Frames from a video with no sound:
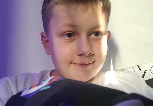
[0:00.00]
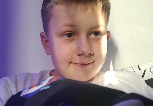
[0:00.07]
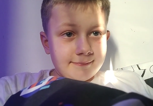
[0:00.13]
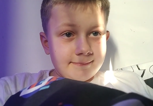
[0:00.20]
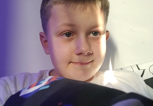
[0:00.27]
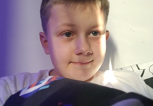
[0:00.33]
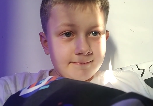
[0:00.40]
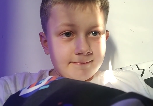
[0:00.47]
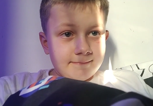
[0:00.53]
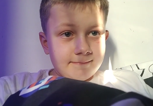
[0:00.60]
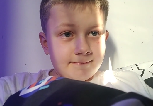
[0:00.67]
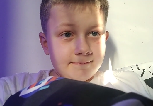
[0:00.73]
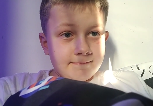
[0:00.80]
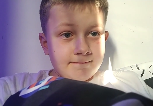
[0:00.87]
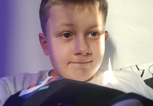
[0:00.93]

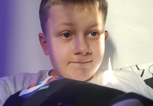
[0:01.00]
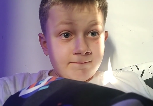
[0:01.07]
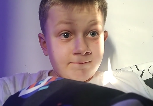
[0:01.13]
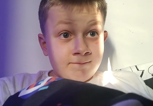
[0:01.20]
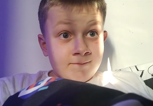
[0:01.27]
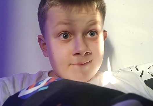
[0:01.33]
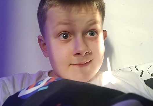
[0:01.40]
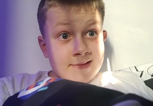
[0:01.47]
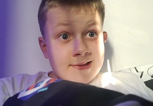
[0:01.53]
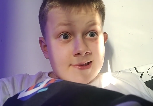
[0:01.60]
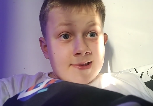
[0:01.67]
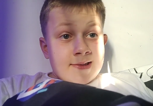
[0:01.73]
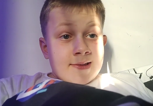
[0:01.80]
[no speech]